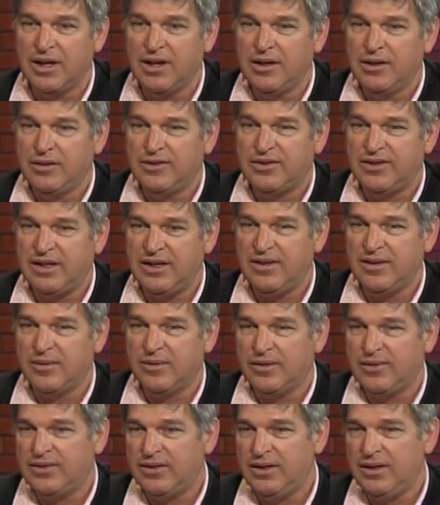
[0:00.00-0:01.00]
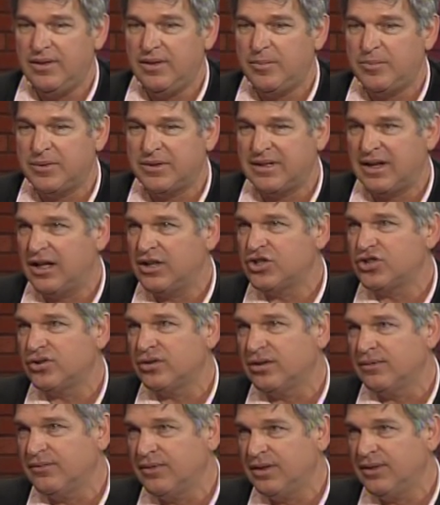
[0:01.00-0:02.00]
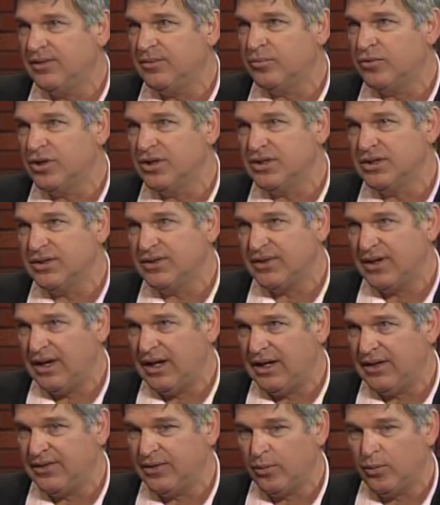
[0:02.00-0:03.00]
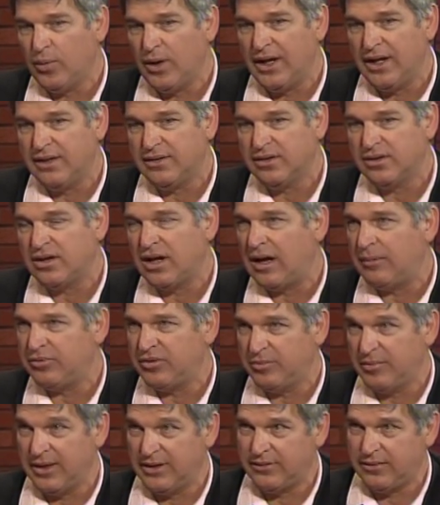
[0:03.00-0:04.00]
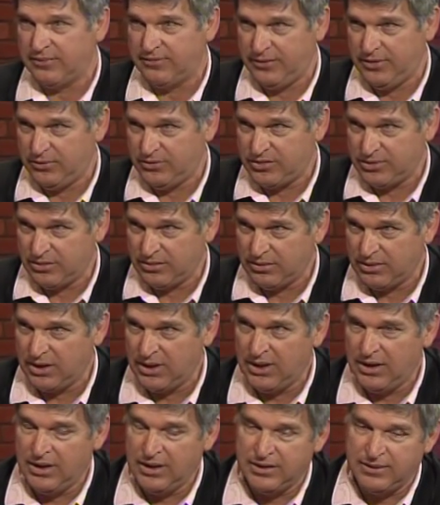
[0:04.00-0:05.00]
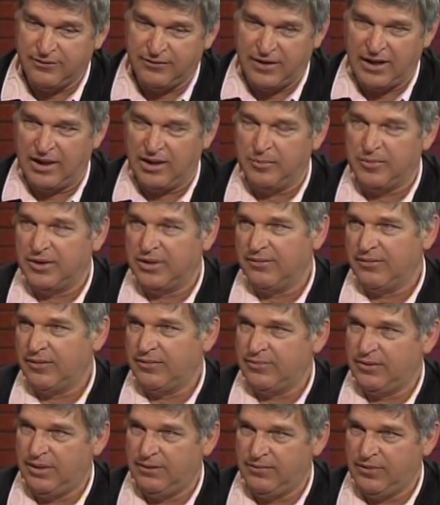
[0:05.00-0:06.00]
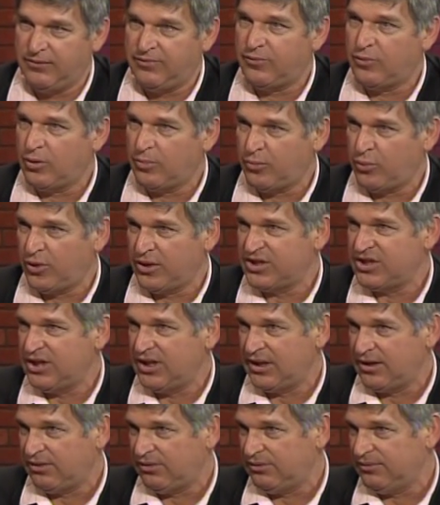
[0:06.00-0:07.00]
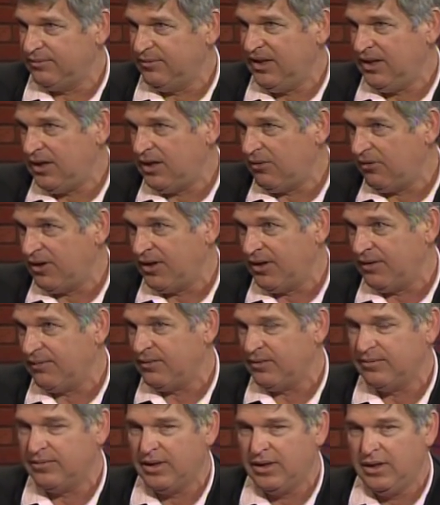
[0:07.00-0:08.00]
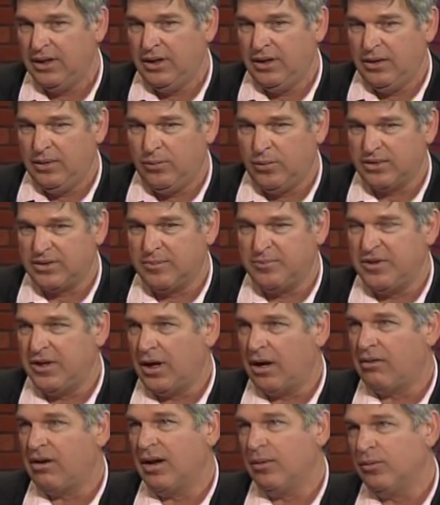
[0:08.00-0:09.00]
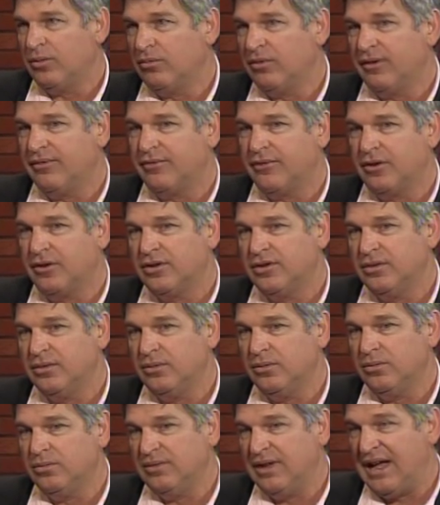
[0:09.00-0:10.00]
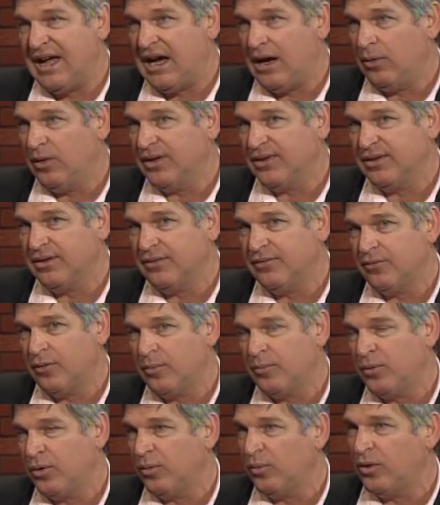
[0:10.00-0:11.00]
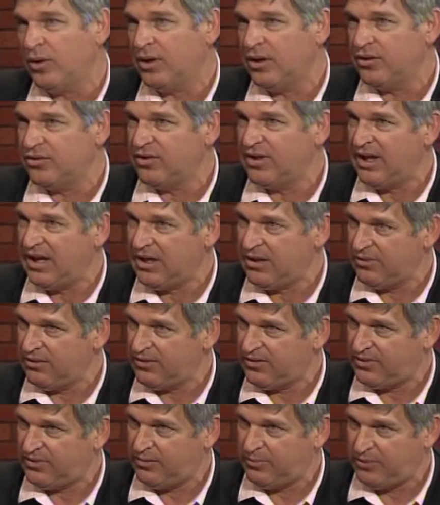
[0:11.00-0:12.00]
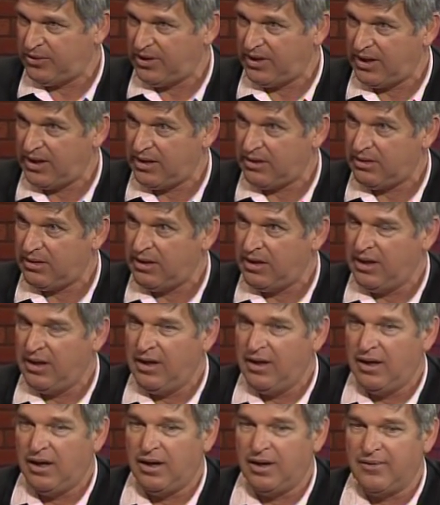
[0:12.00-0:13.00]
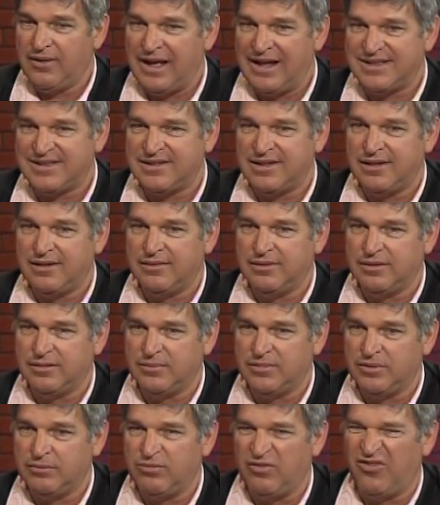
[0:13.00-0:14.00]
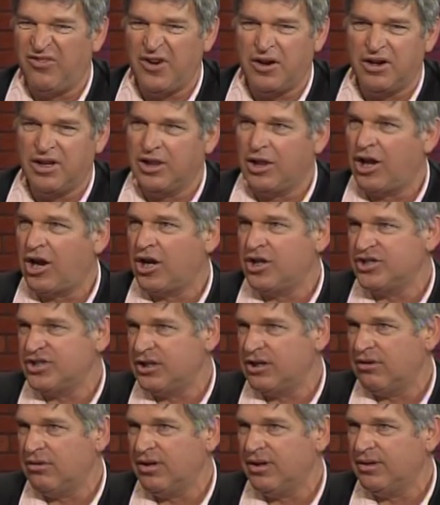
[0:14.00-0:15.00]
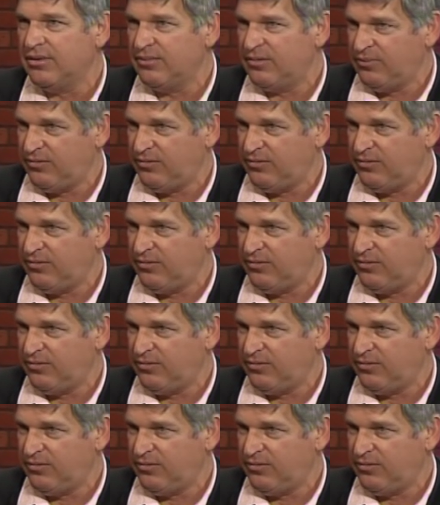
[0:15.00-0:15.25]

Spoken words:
see the potential of these bridges as a way to complement the future development of the 4 Point Channel area. What the BRA would refer to now as the 4.100 acres plan. That's a very large area,